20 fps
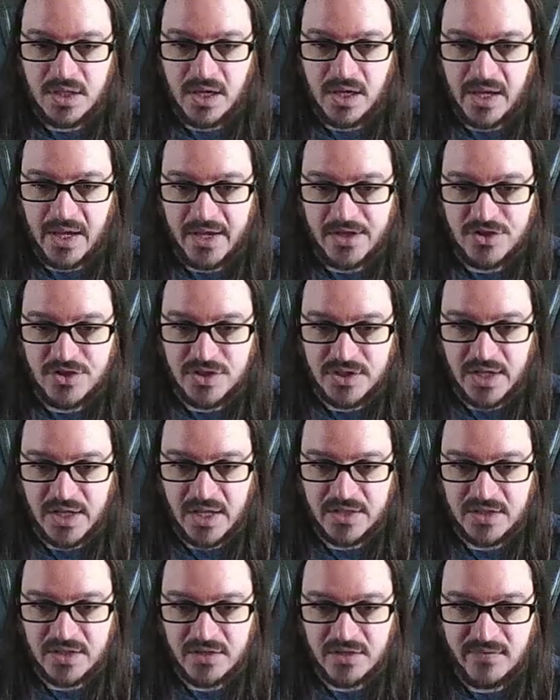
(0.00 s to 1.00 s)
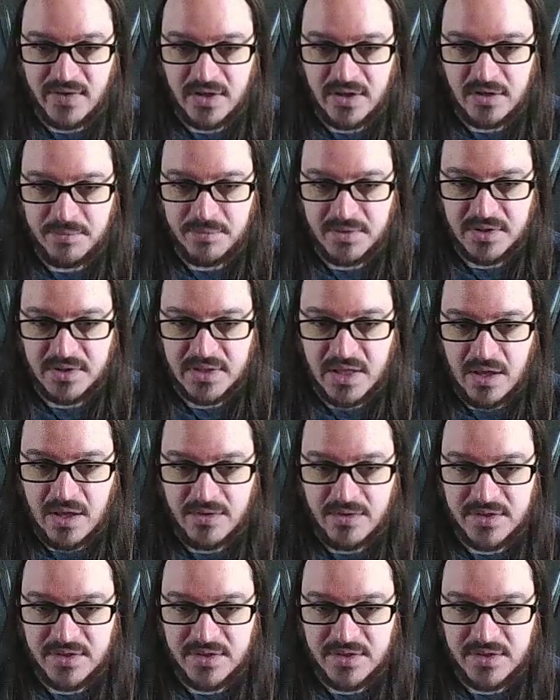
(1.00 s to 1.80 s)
Agent Anti-Venom. Now,